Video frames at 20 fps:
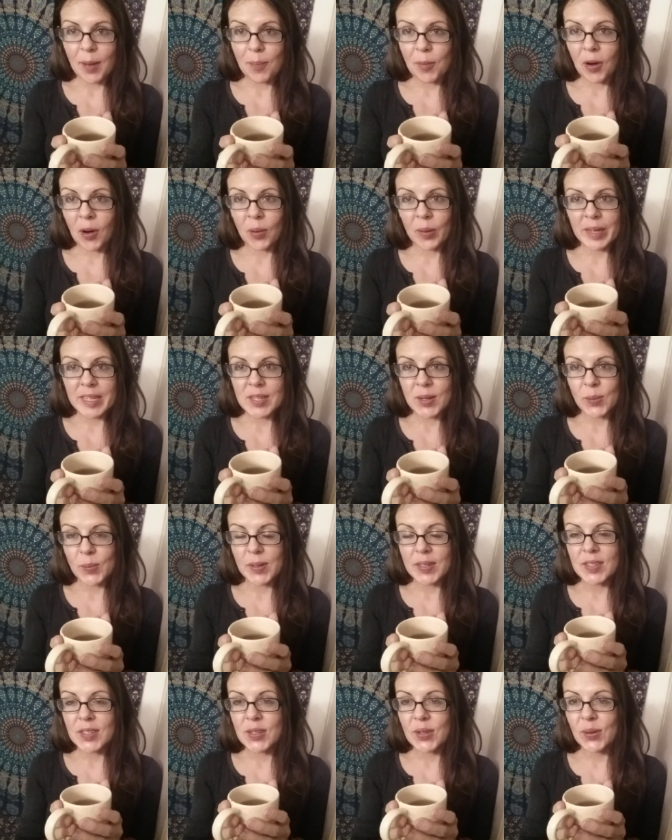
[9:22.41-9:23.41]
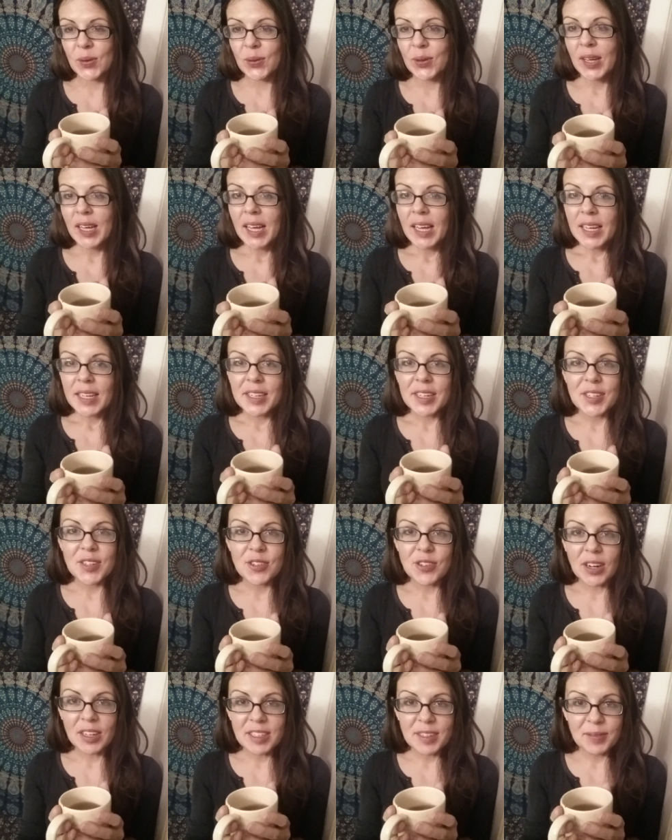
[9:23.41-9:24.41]
I'm always open to
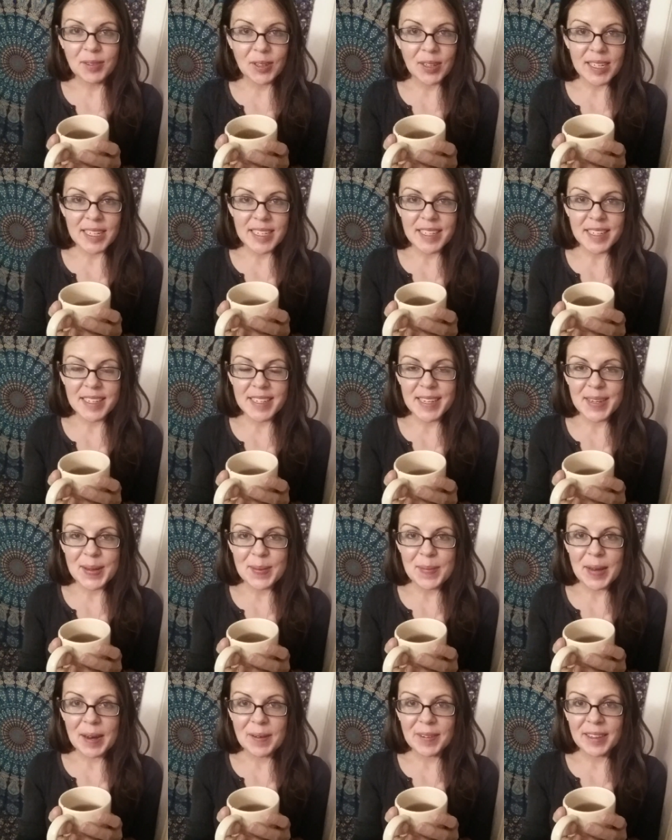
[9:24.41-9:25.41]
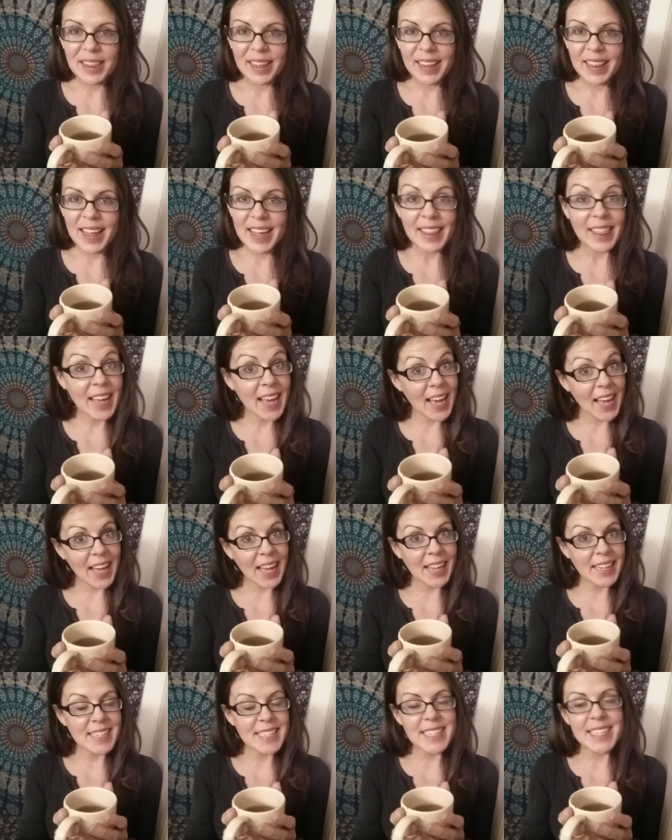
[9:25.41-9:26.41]
constructive criticism and everything like that.